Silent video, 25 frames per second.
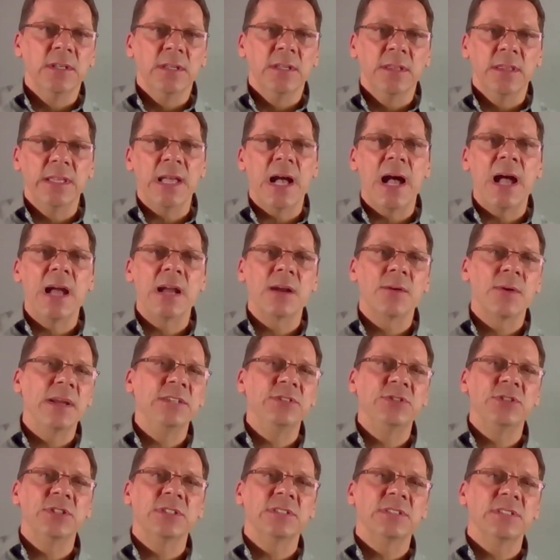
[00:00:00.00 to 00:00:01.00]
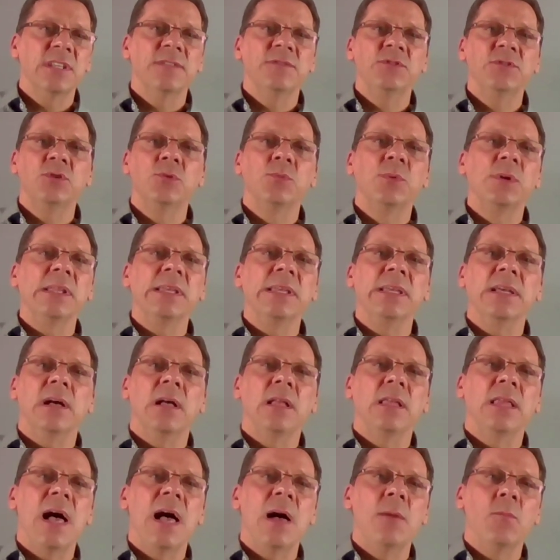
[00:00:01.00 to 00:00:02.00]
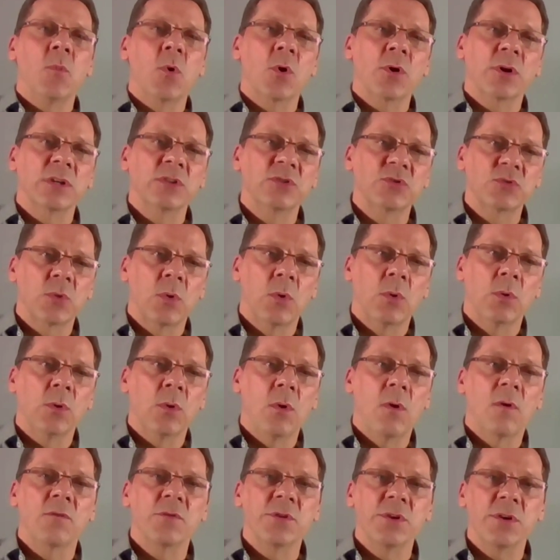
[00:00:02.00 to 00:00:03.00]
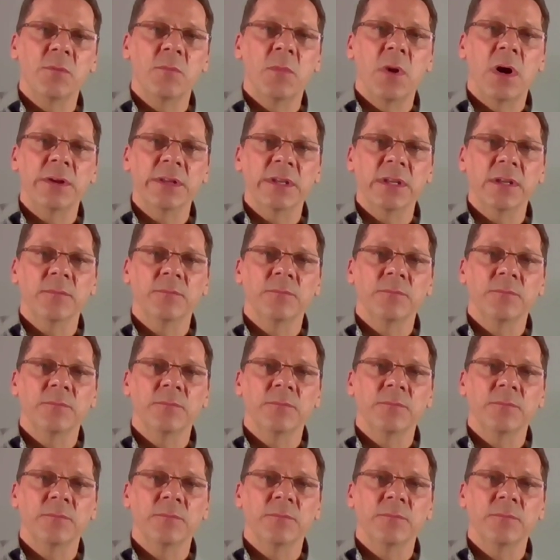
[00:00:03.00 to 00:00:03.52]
The IRA just gives you really a lot more control over your money.